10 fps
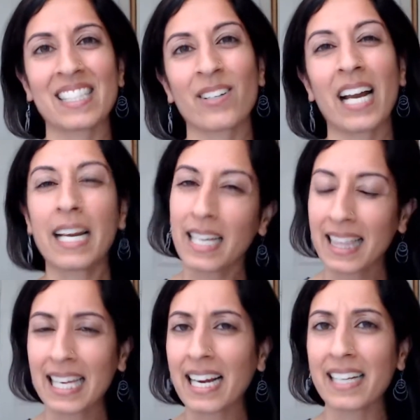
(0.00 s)
there
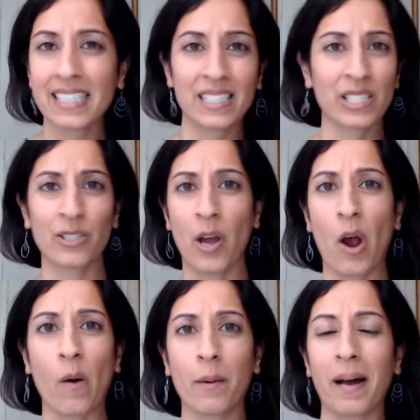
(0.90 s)
anything I need to
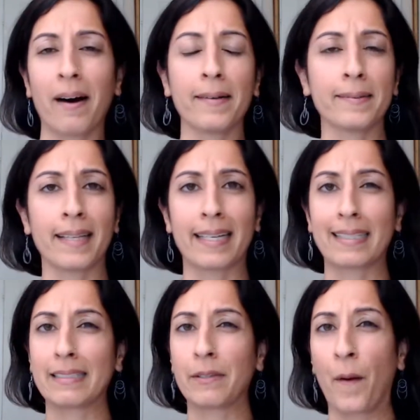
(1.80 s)
know about
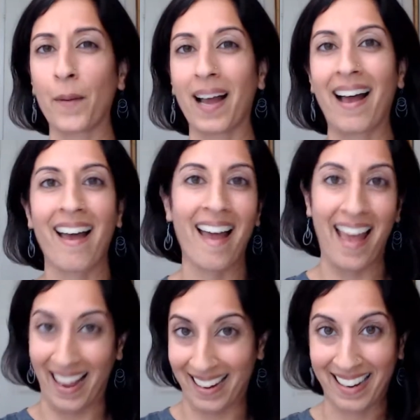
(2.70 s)
like yoga
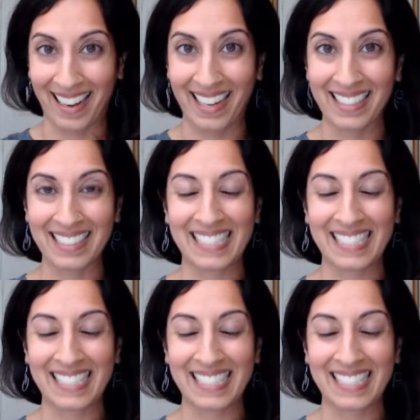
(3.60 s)
etiquette?